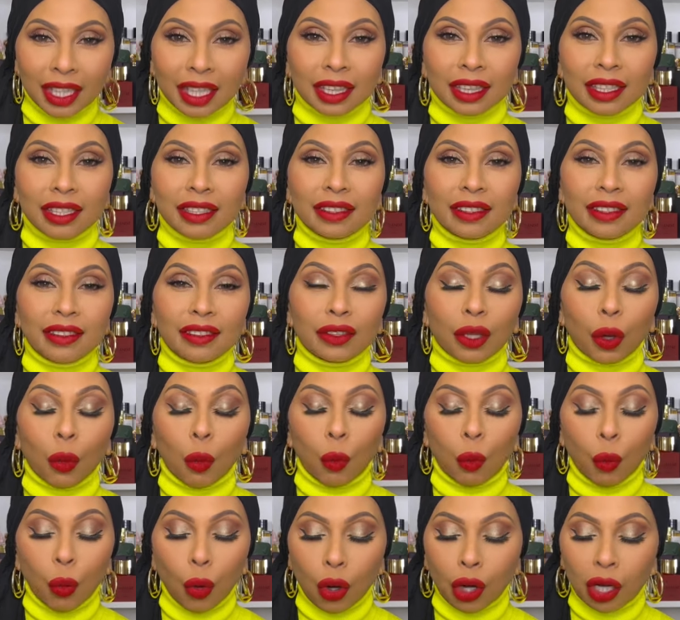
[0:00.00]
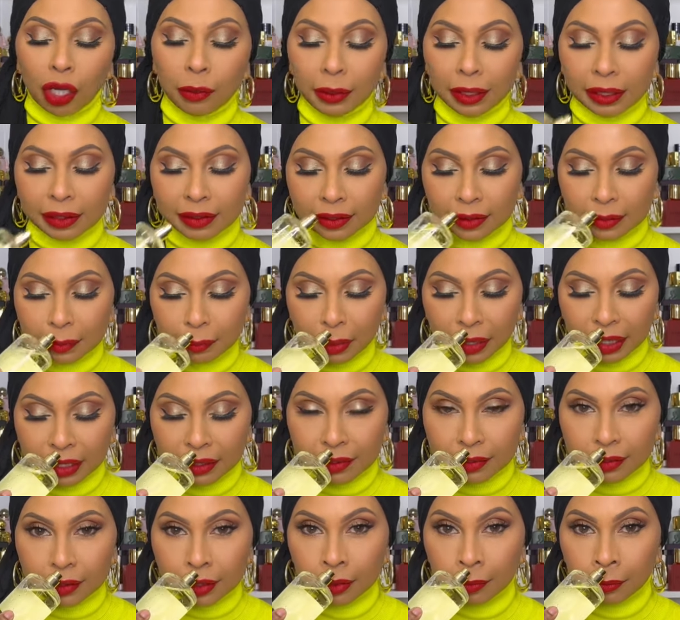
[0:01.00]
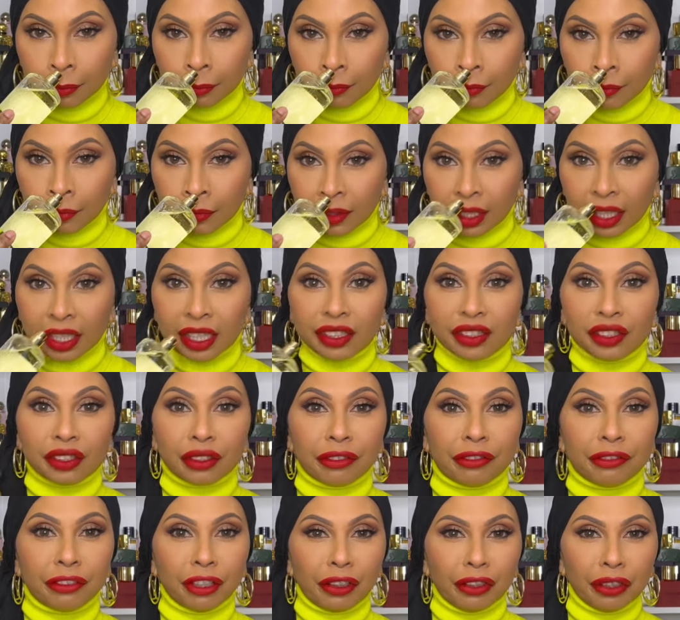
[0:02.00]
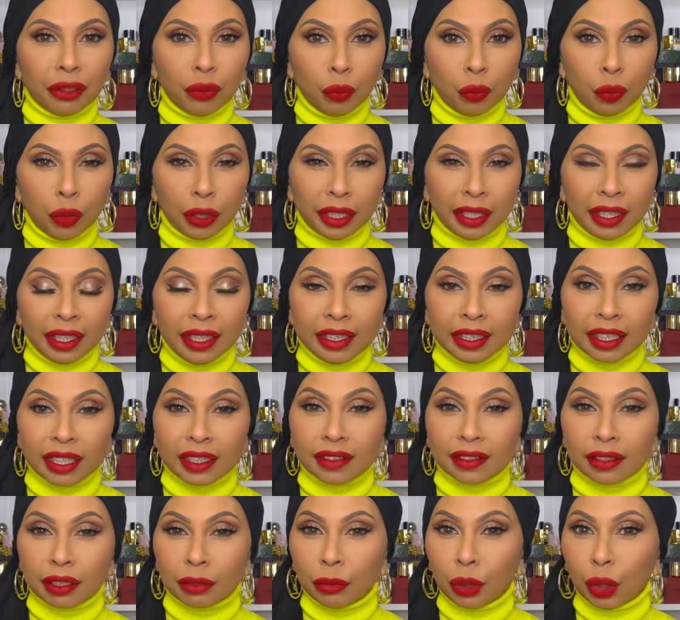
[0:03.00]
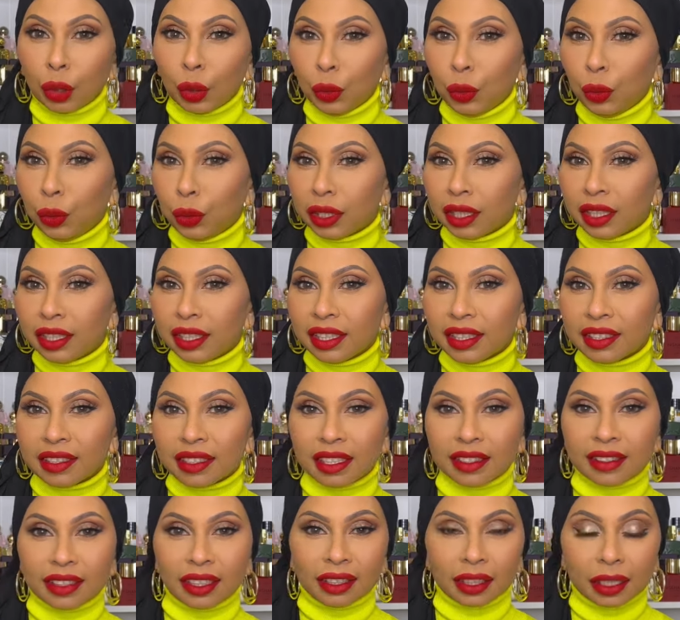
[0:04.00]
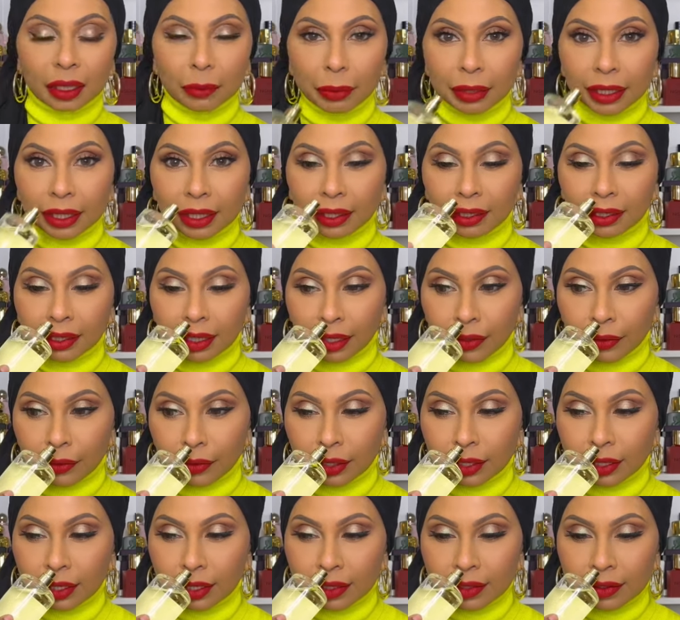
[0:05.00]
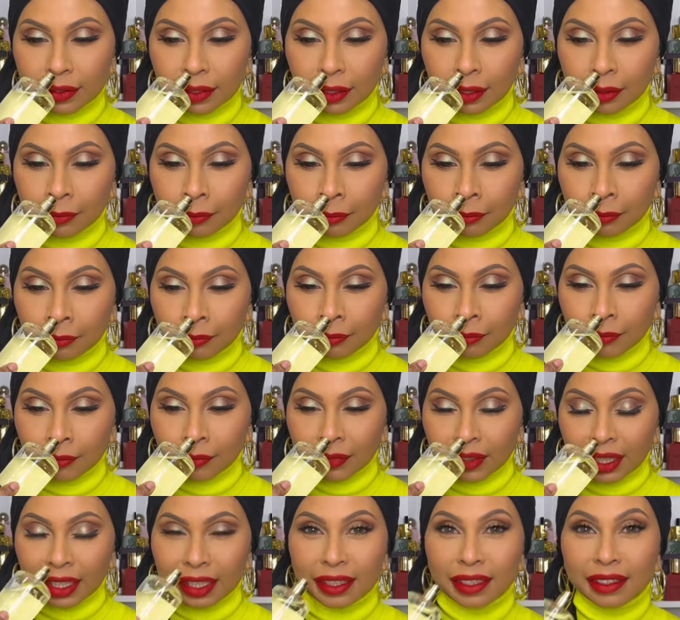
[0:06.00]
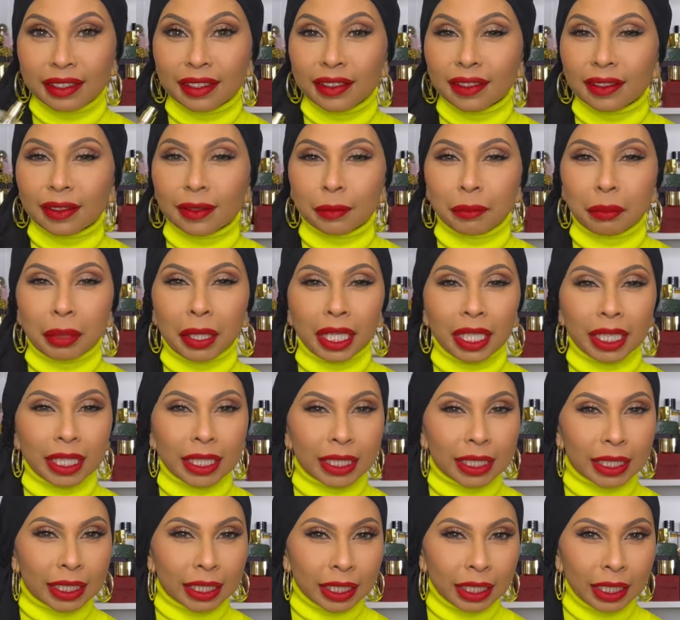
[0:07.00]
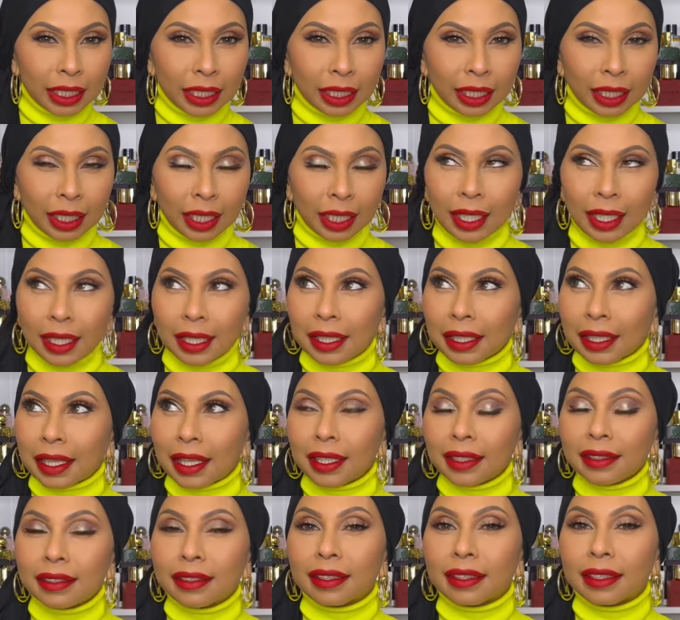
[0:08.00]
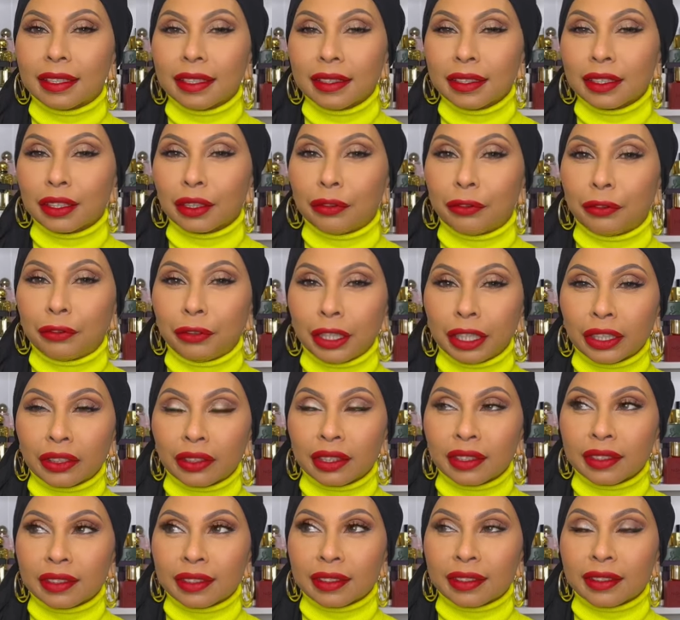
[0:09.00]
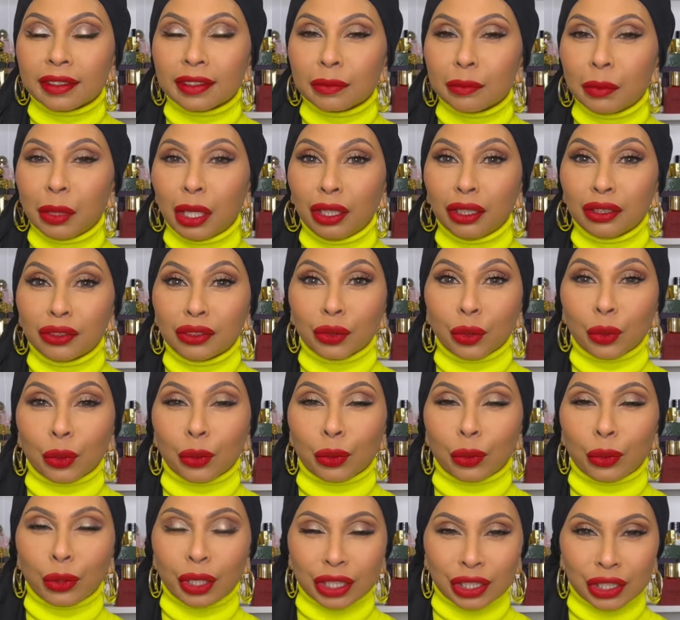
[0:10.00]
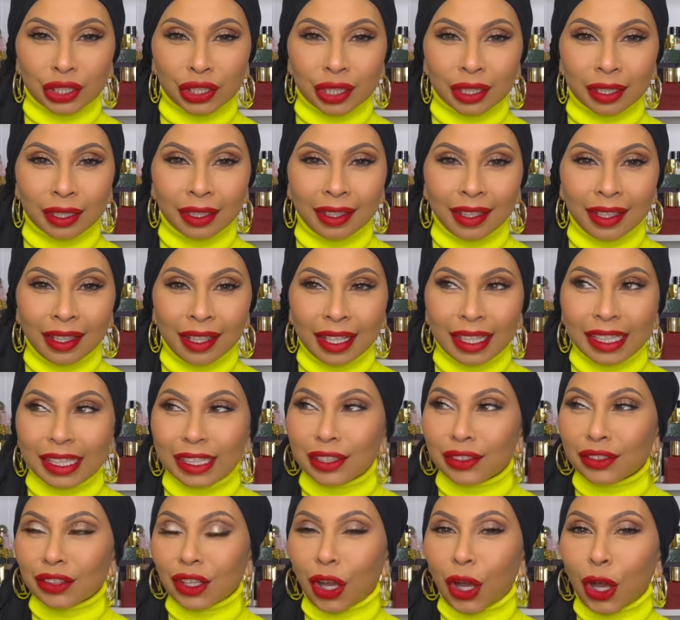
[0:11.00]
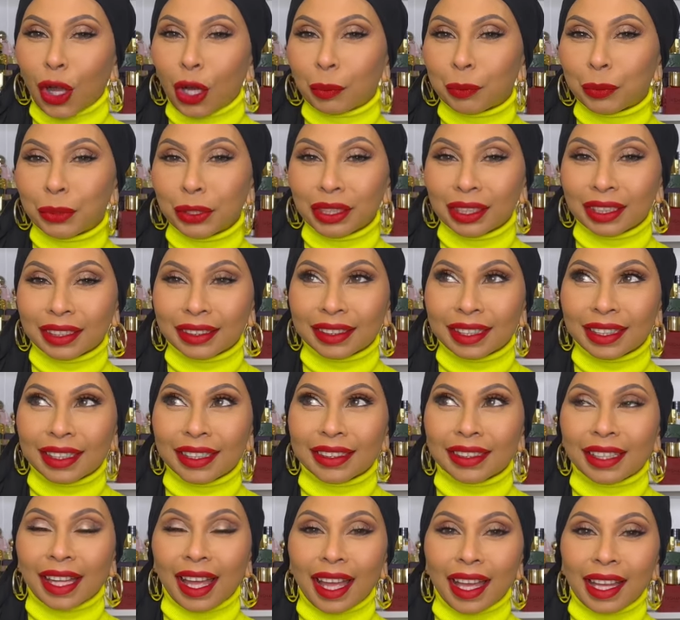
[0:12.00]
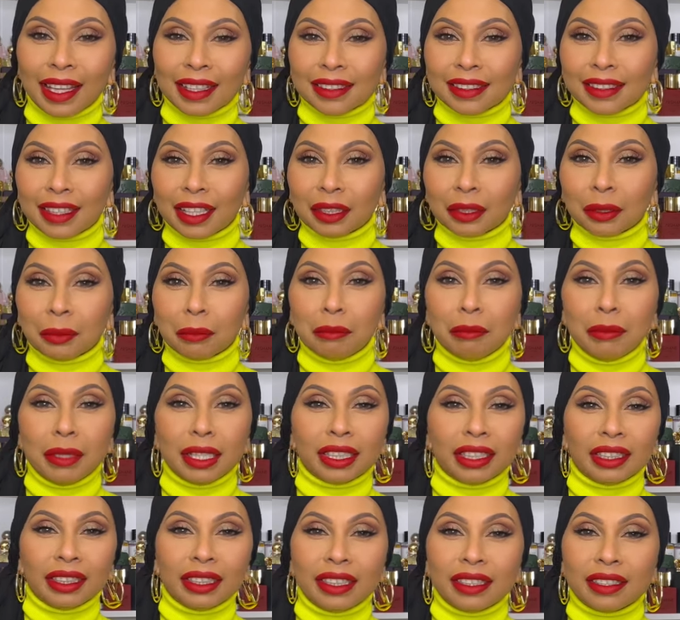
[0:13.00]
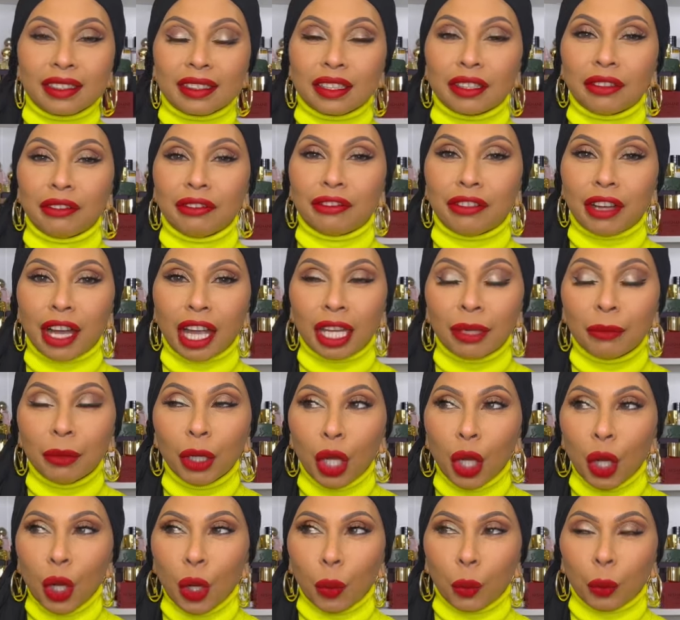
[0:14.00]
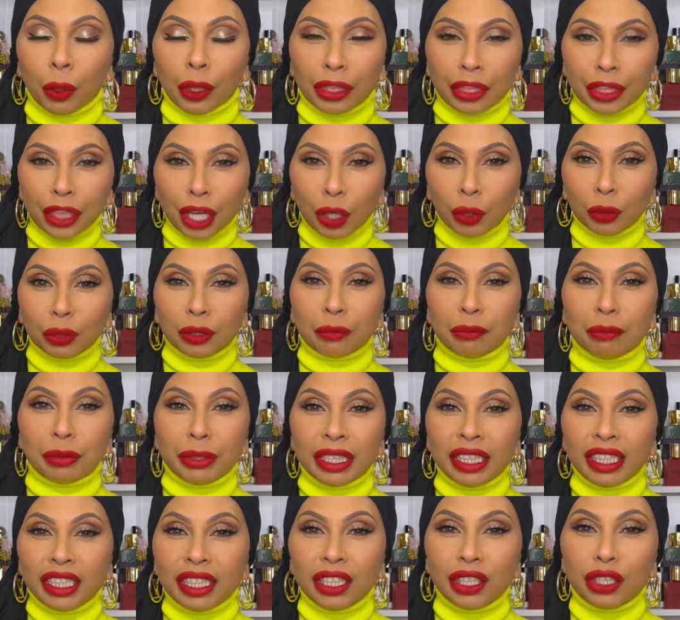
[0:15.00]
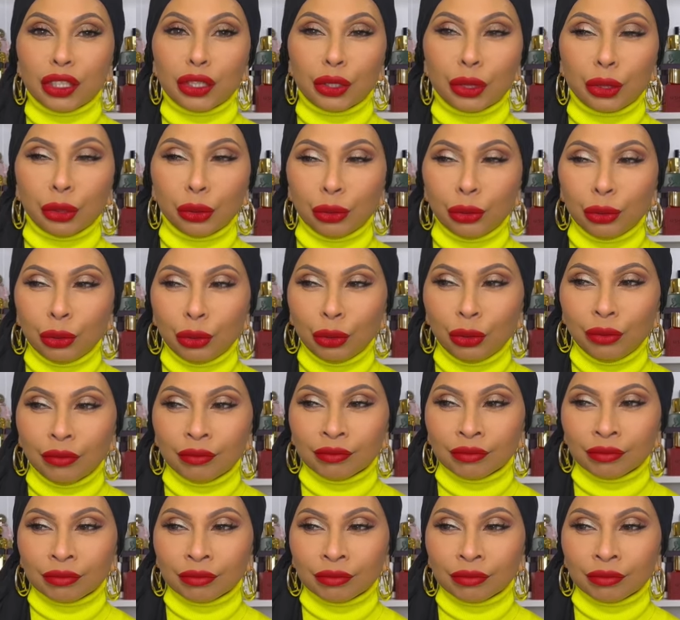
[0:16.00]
This is warm, it's spicy, it's very woody. There's some oud in this, there's a little bit of leather in this. This is spicy. Guys, this fragrance smells rich. It is opulent. It has that Middle Eastern vibe without being too